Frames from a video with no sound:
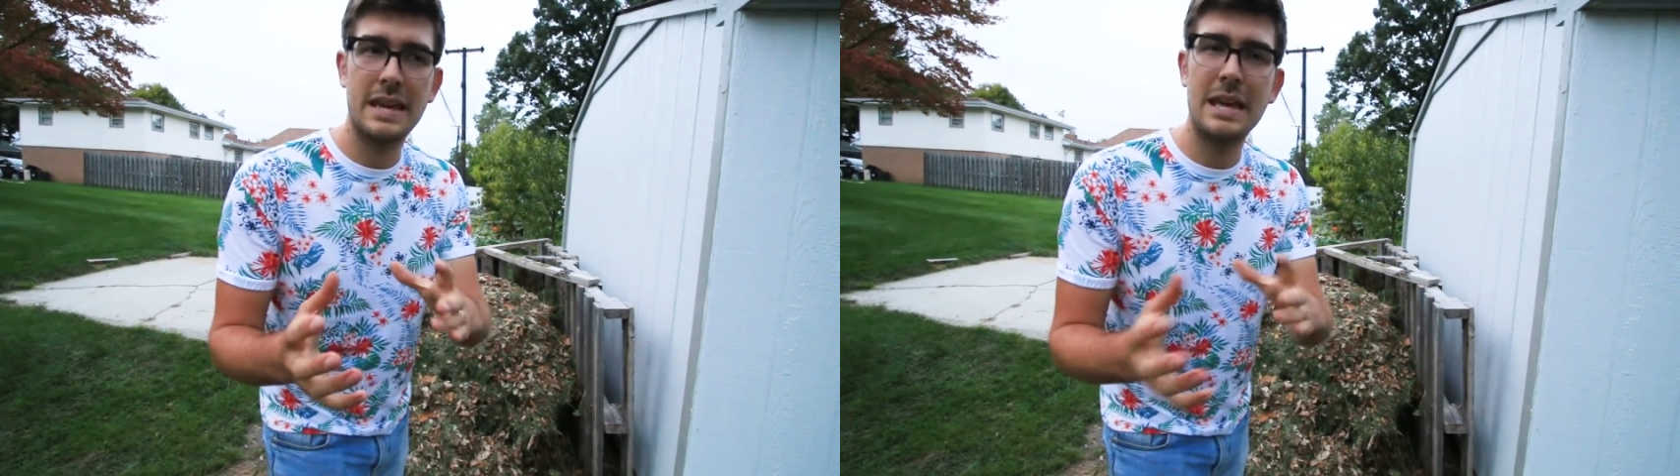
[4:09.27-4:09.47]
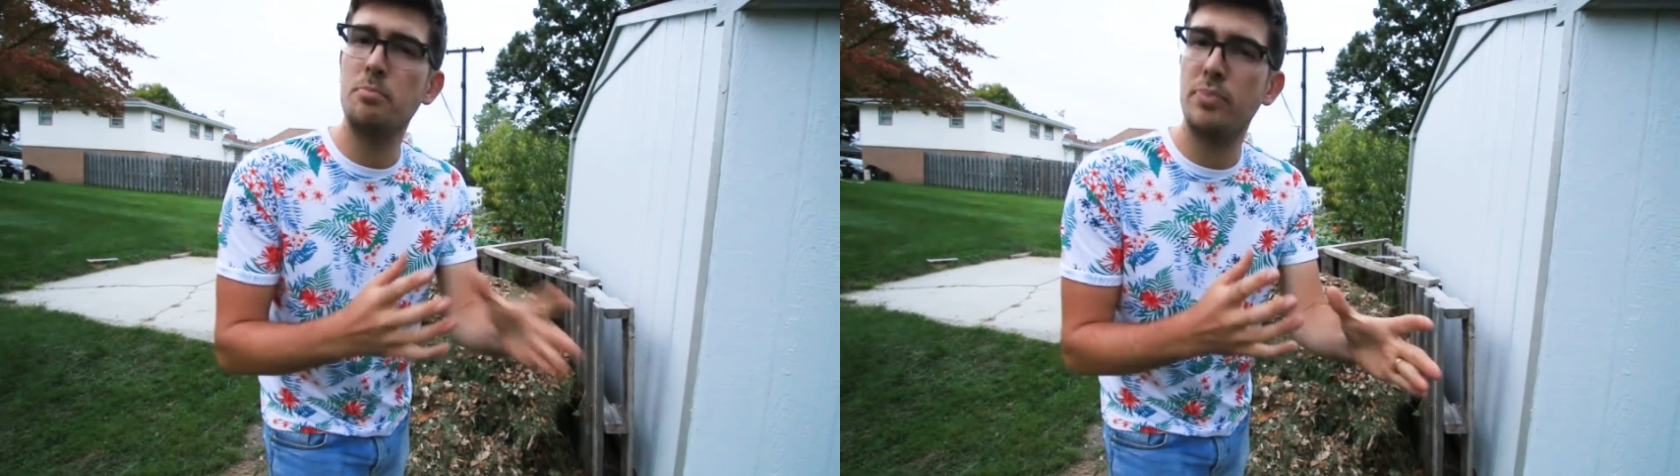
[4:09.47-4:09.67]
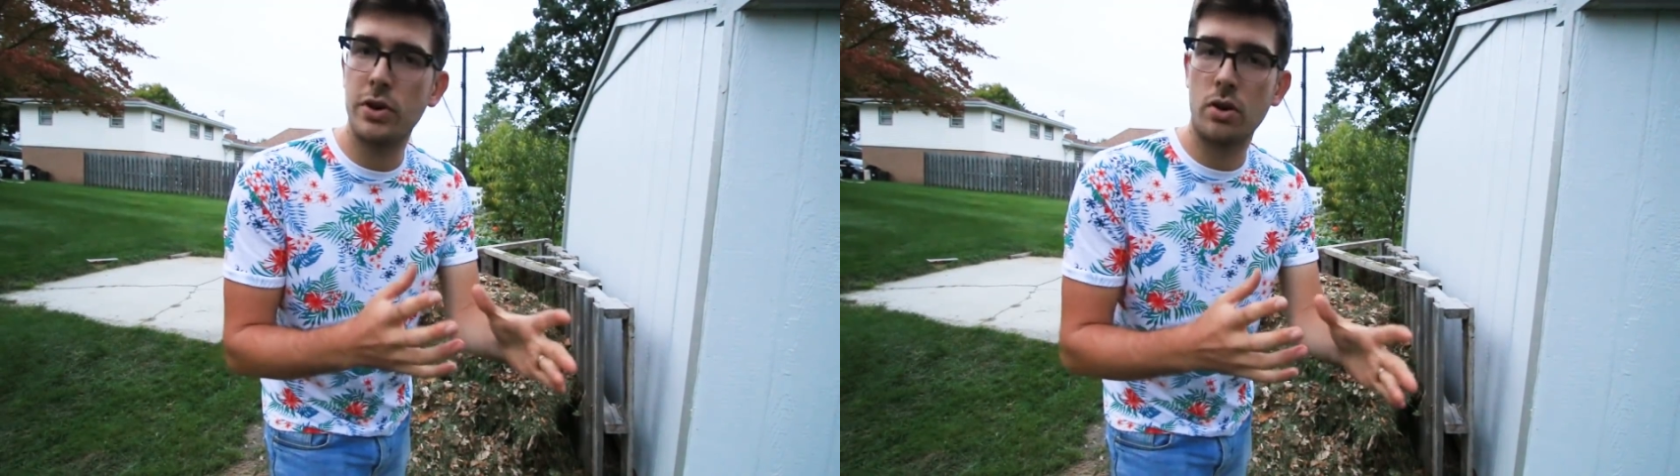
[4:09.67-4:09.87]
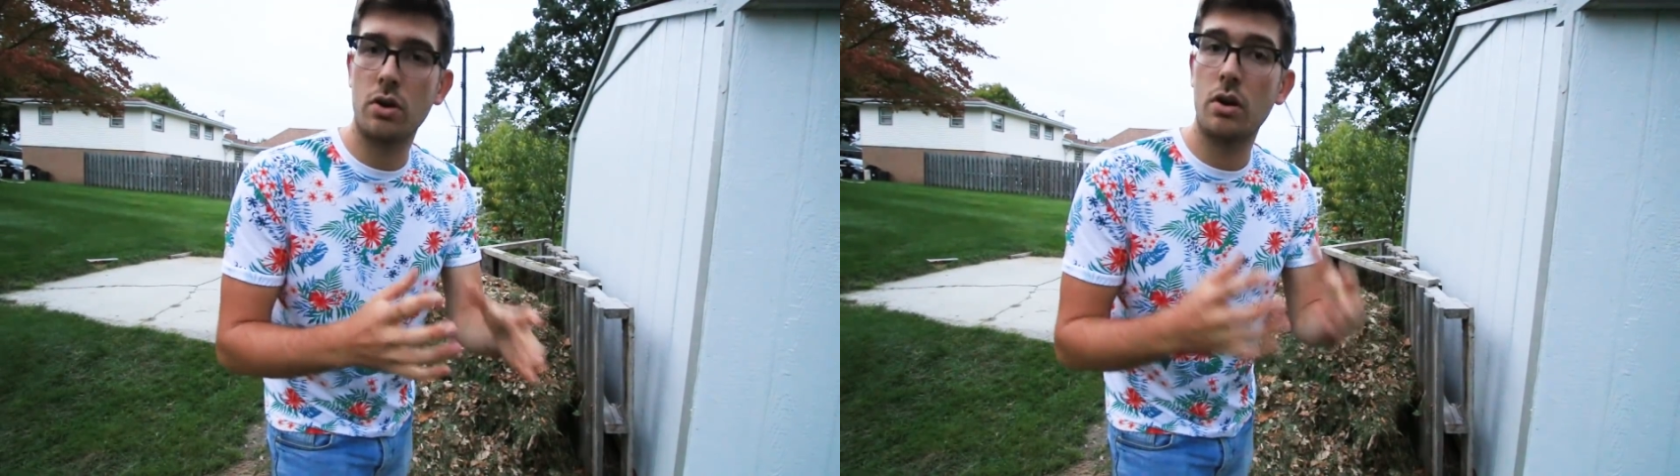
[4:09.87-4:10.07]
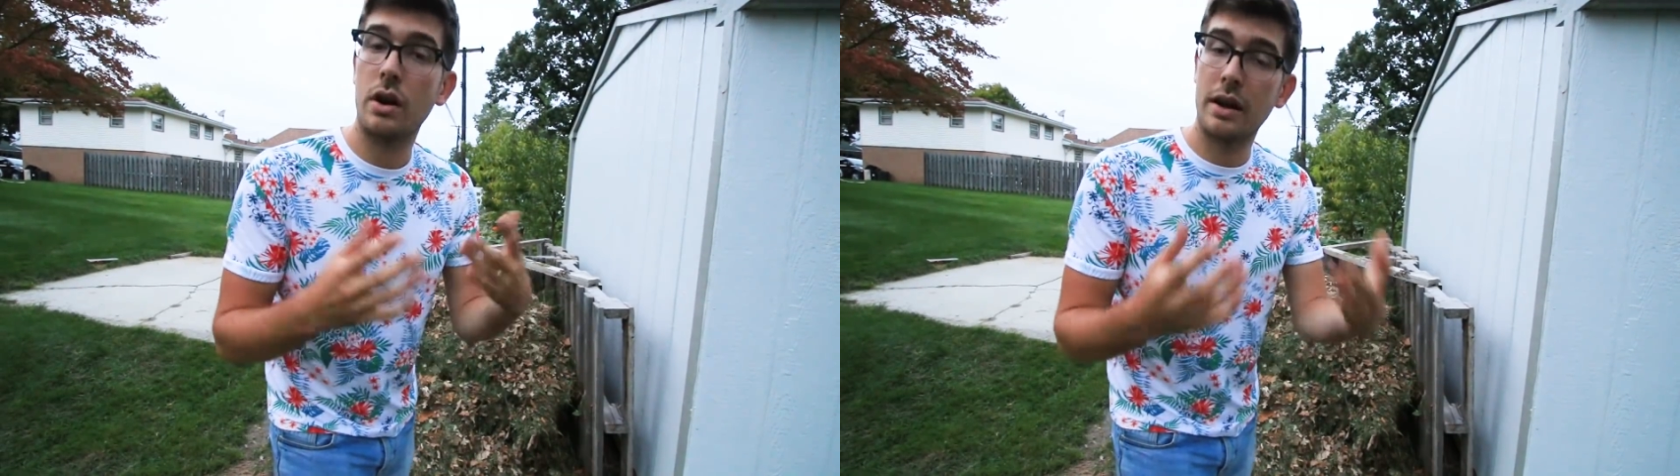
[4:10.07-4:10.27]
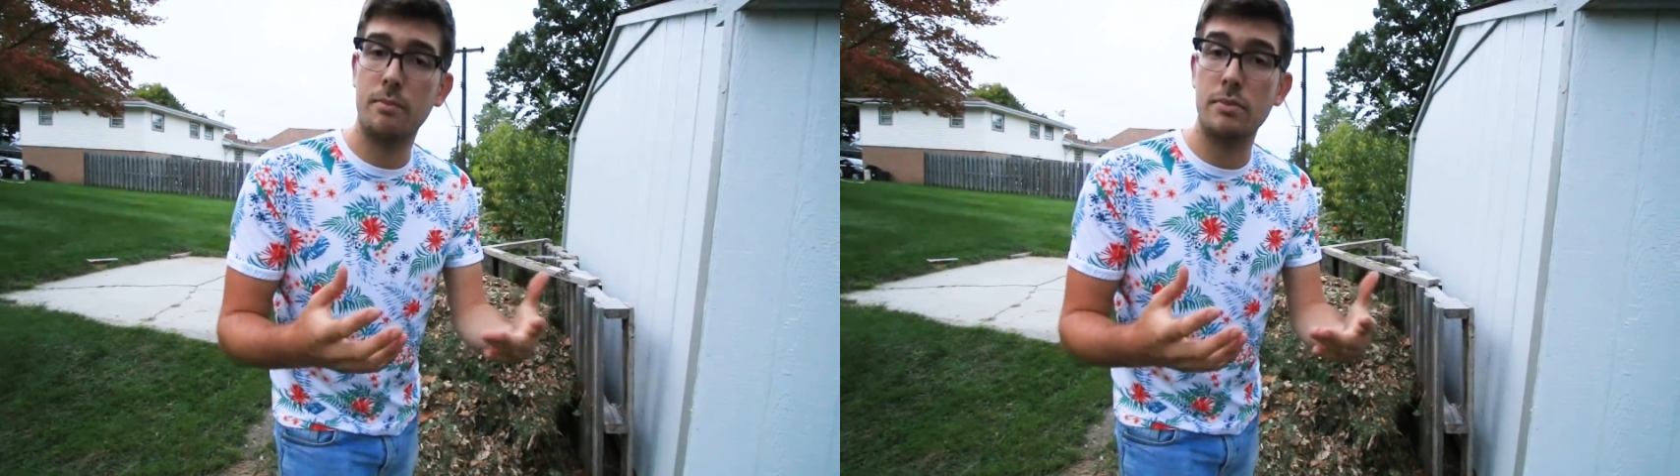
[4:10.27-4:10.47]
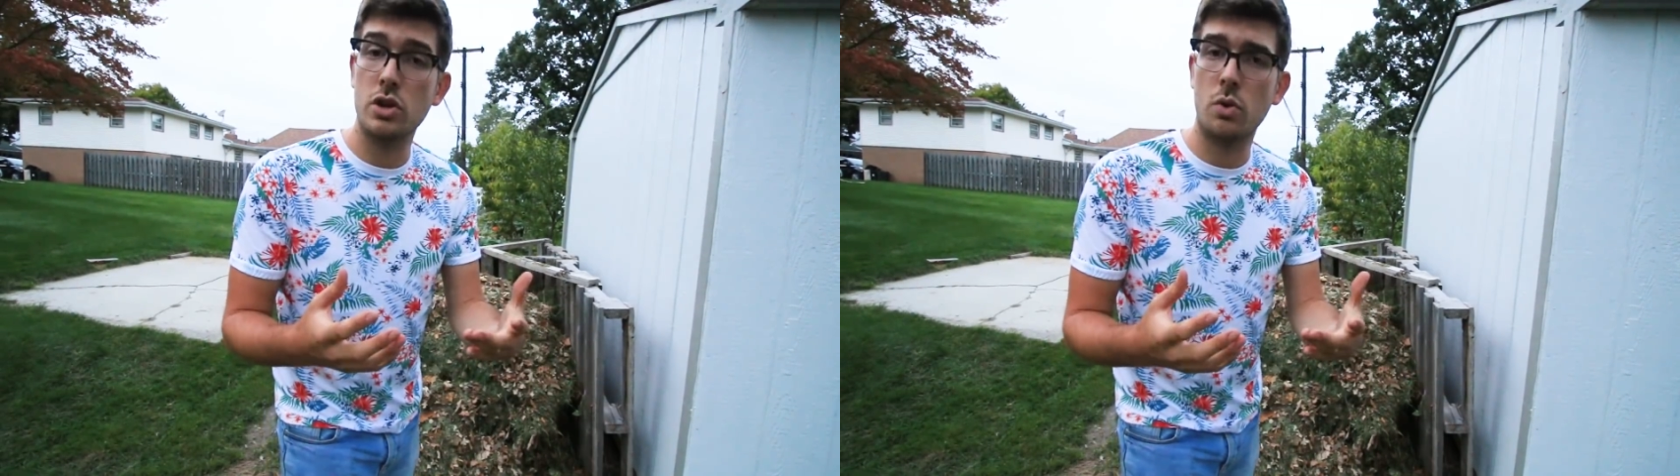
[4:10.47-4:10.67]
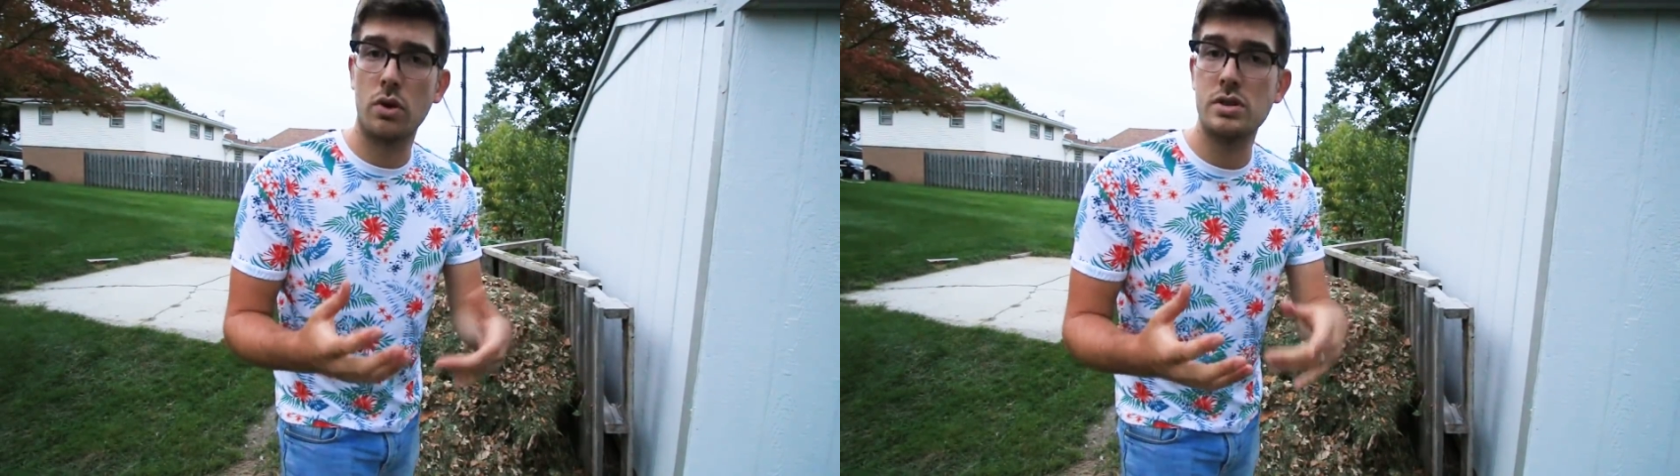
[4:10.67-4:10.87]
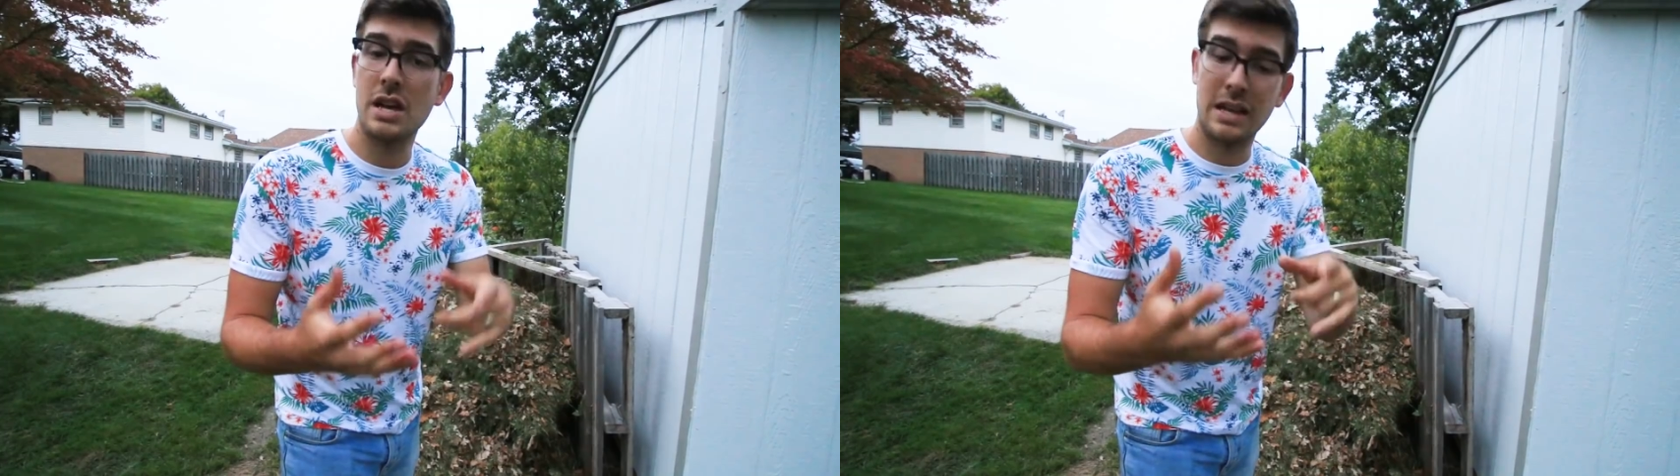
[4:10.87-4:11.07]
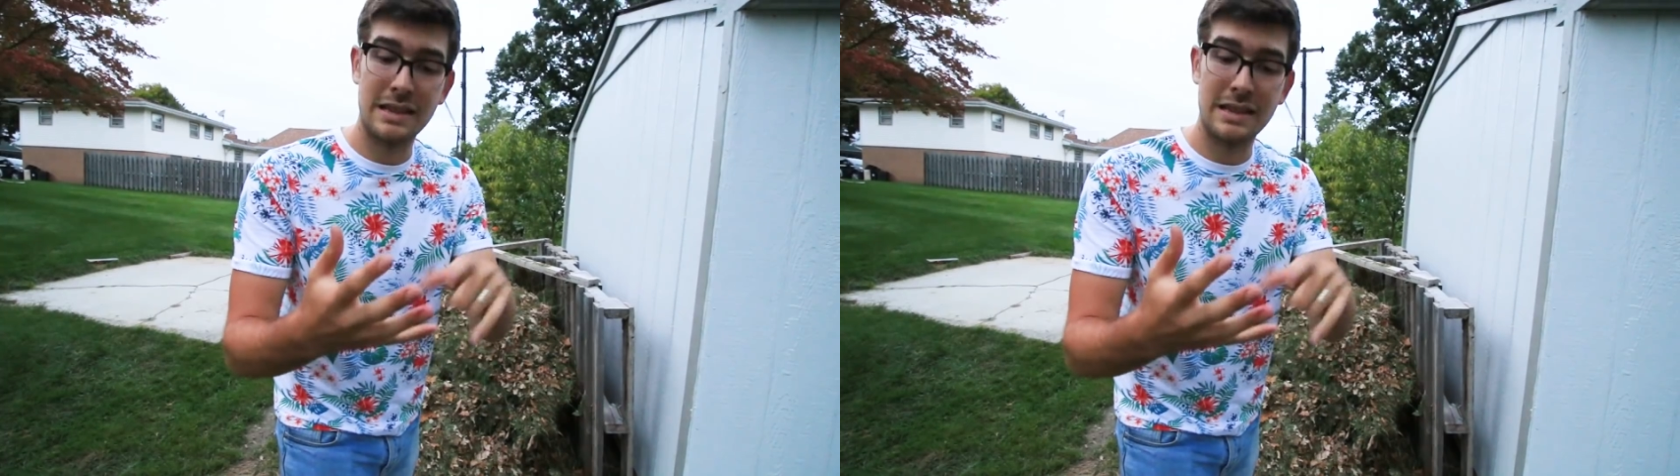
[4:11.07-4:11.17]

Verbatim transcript: impure manures